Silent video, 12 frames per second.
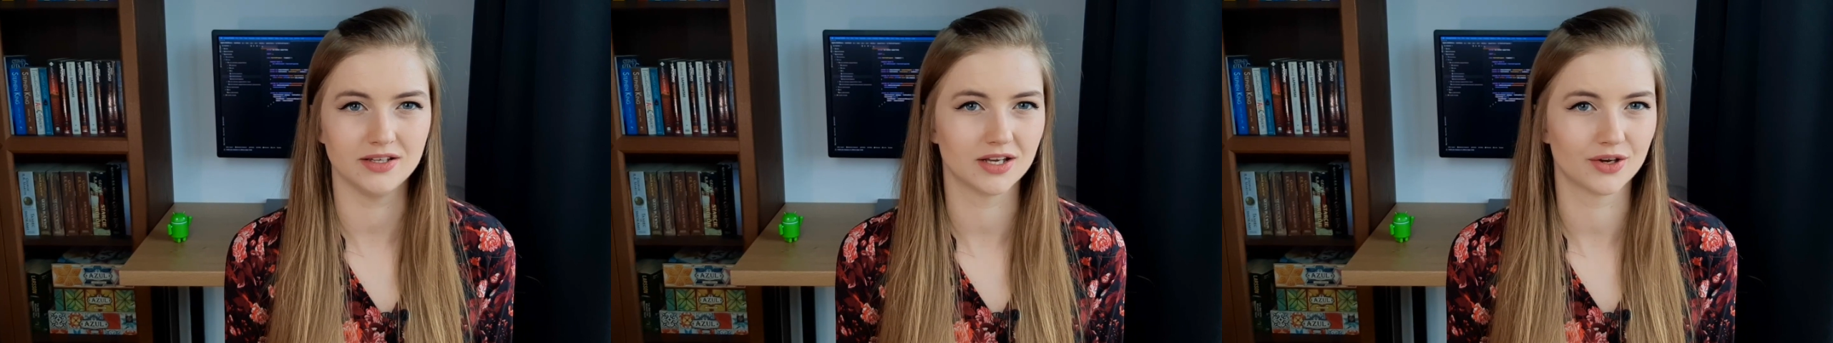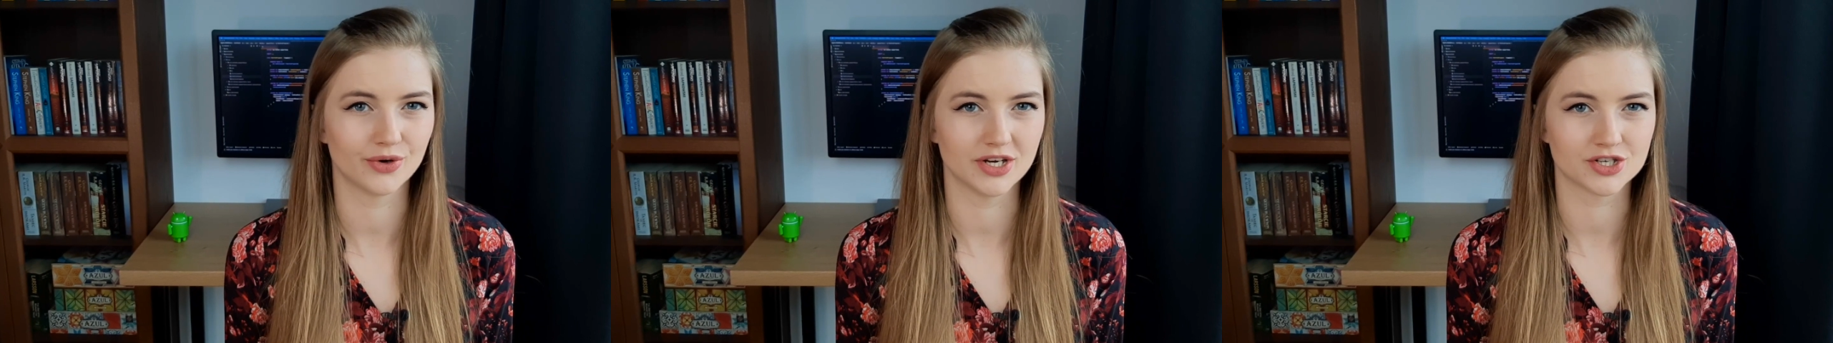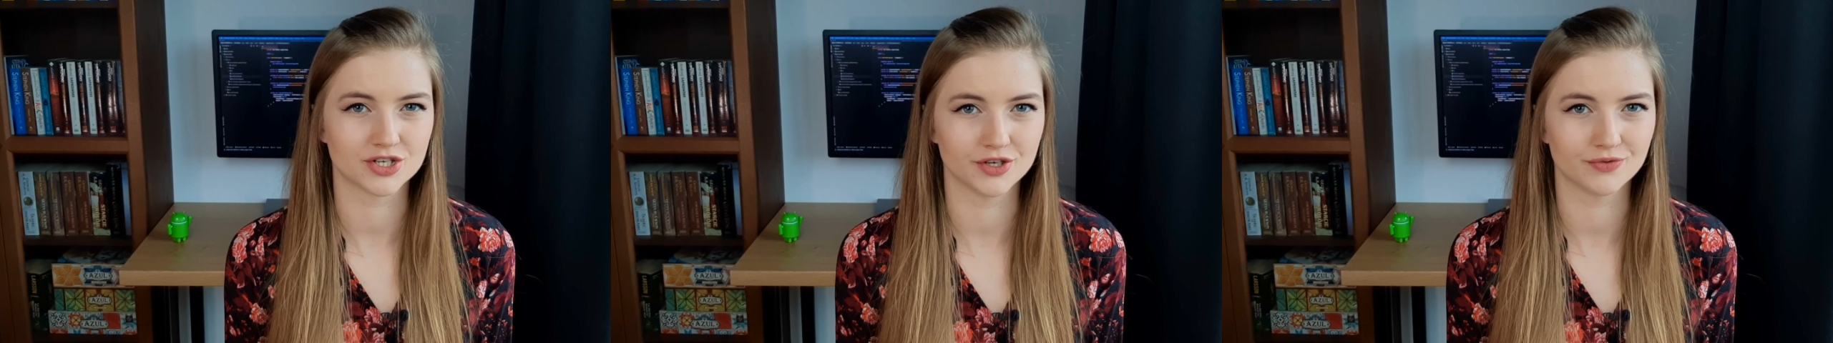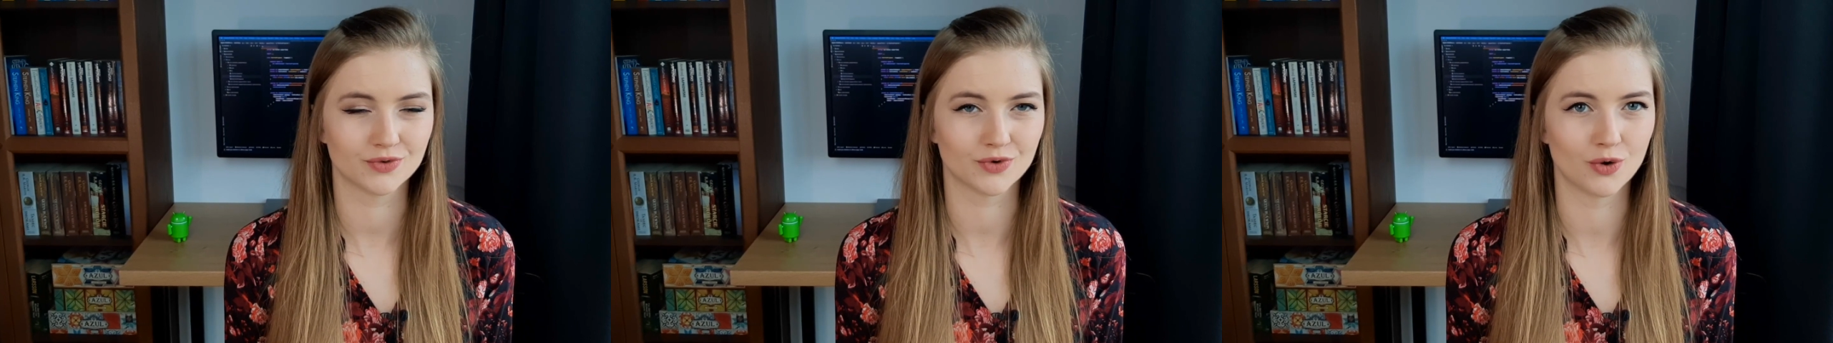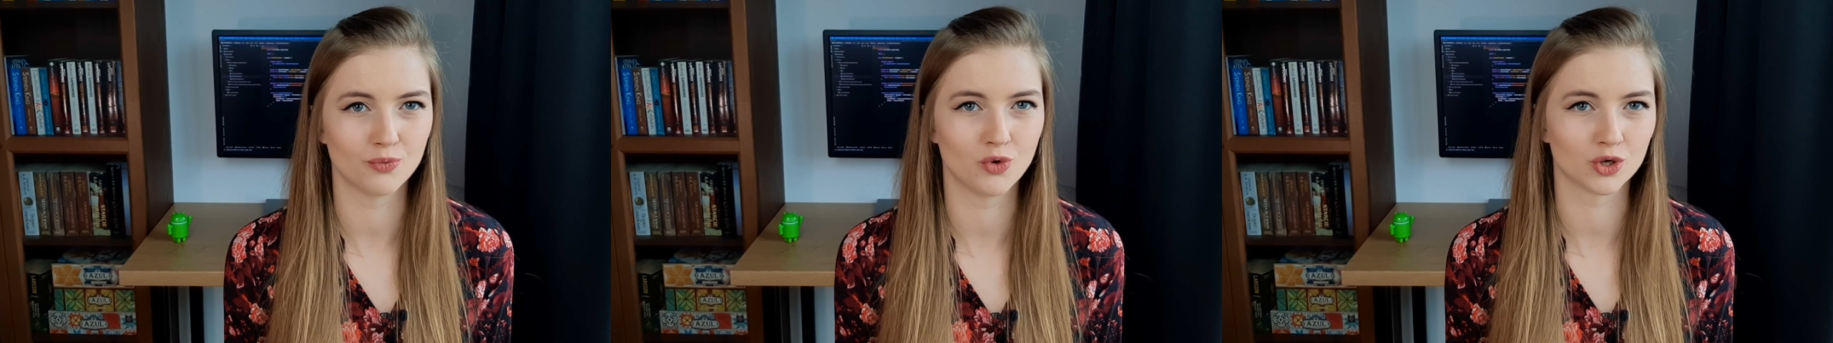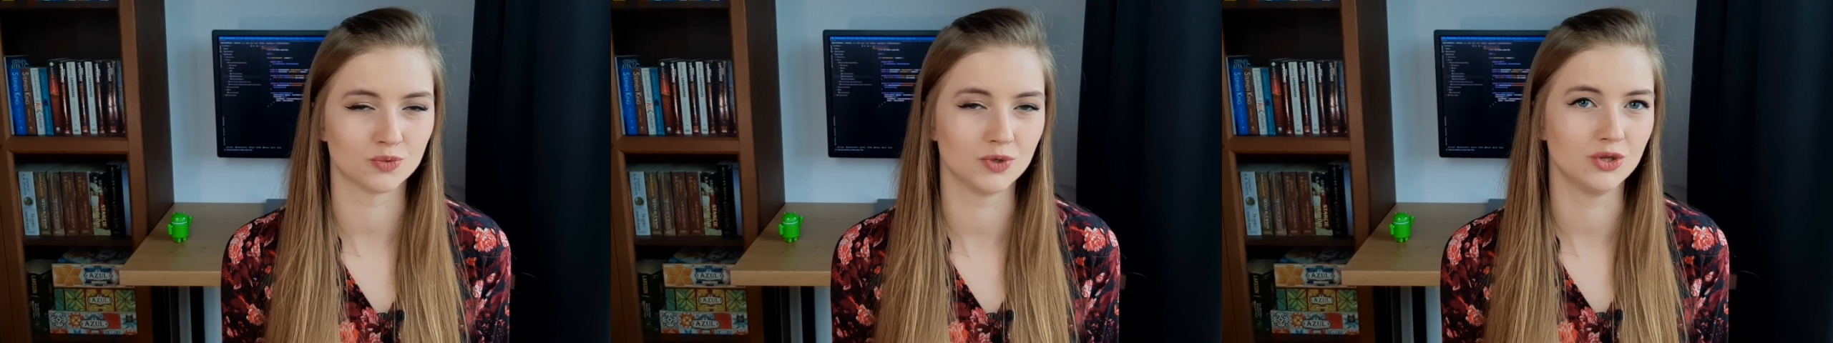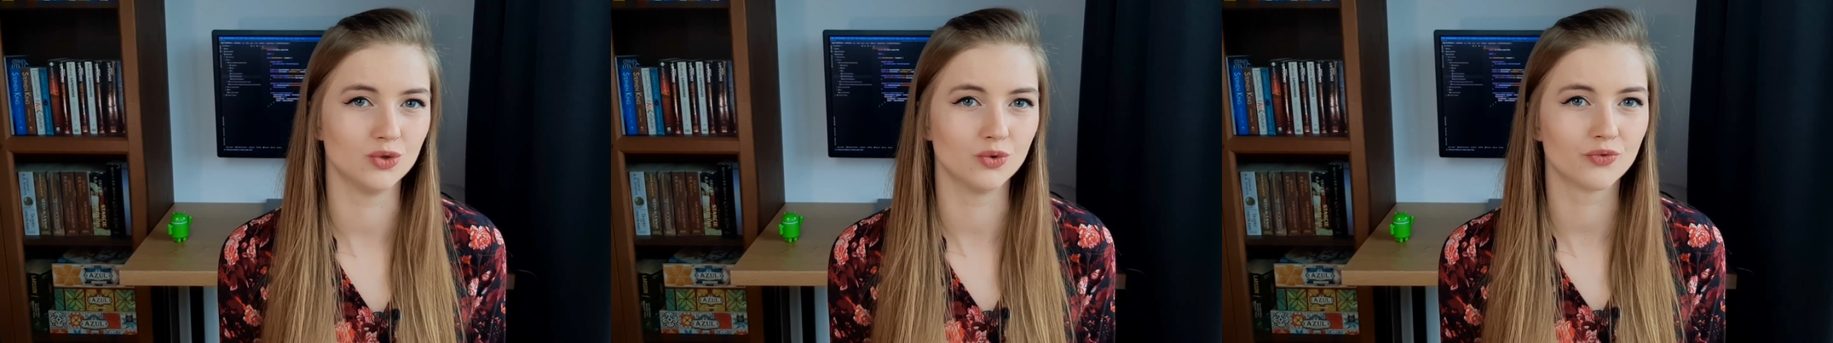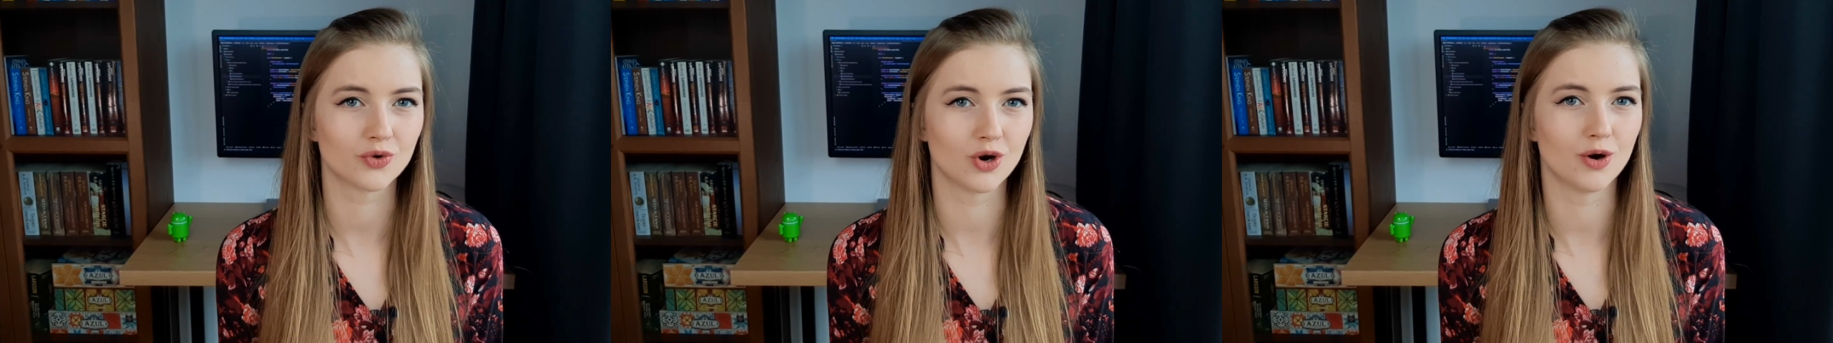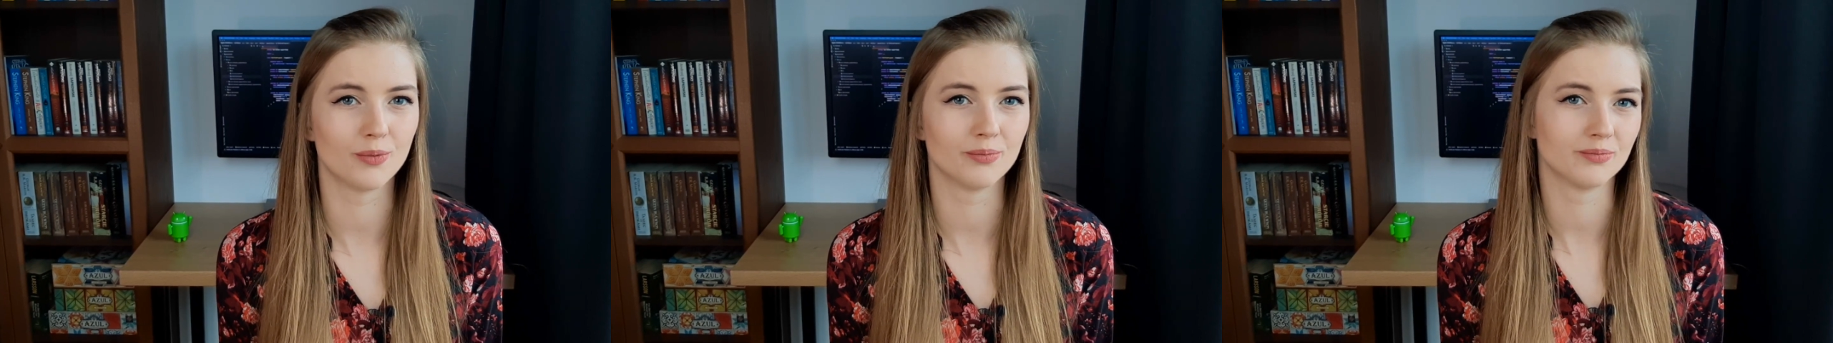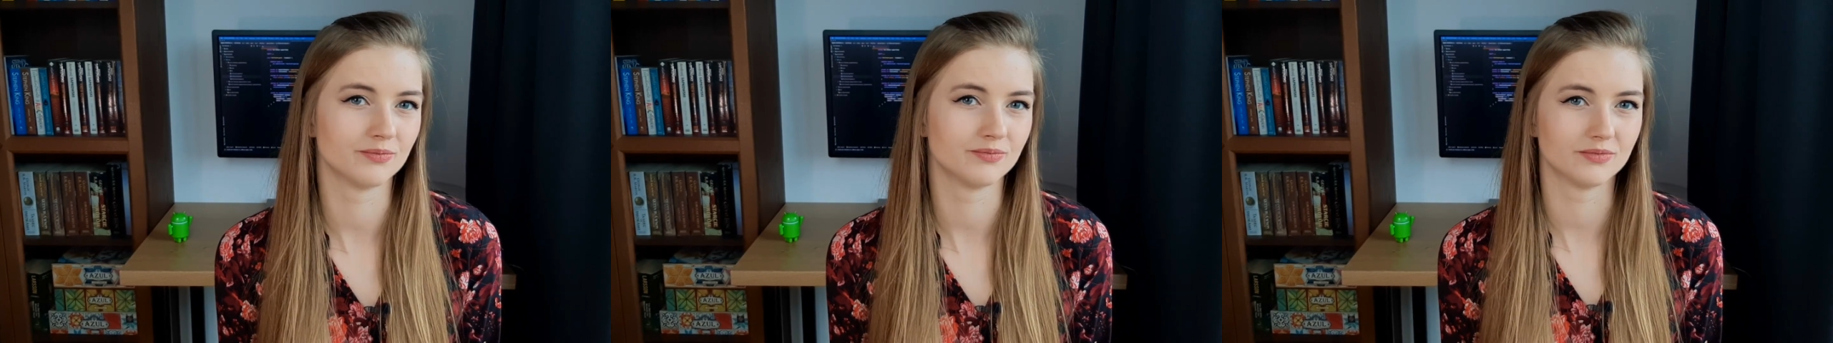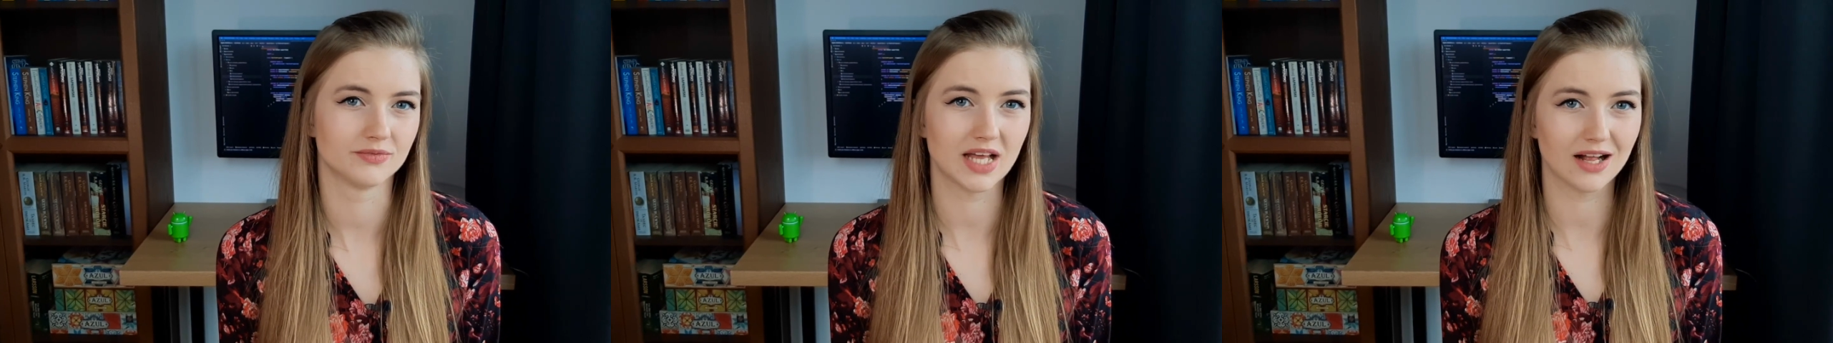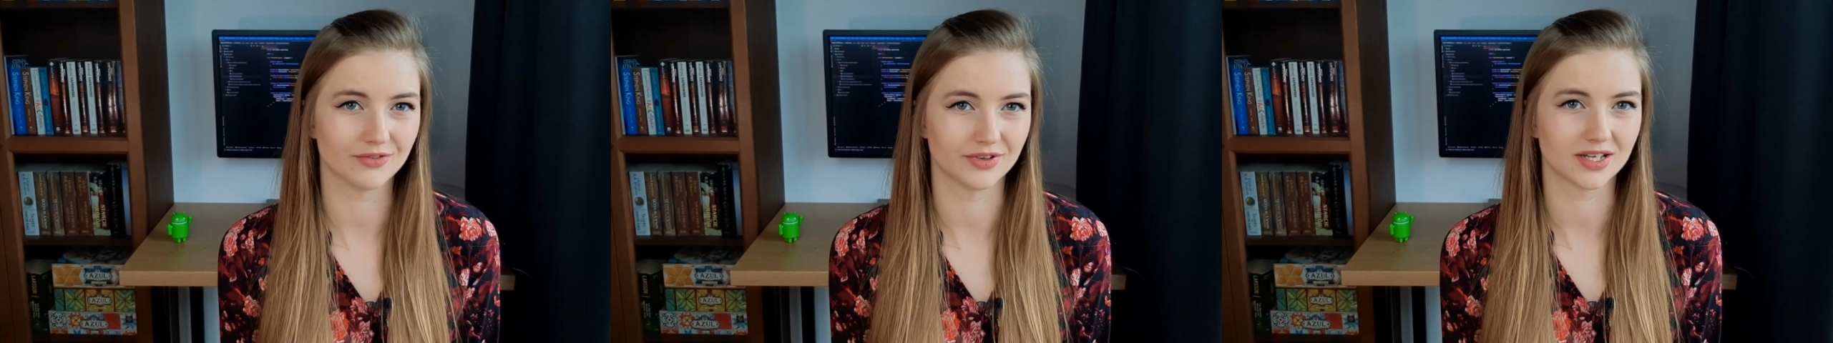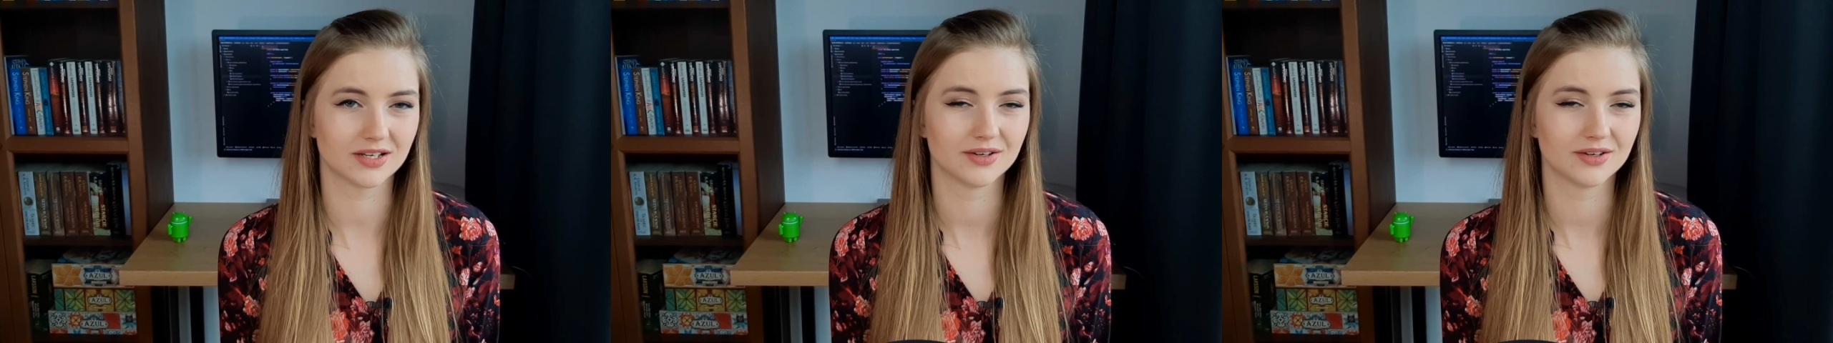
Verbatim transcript: degree shift from what we knew from Dalvik.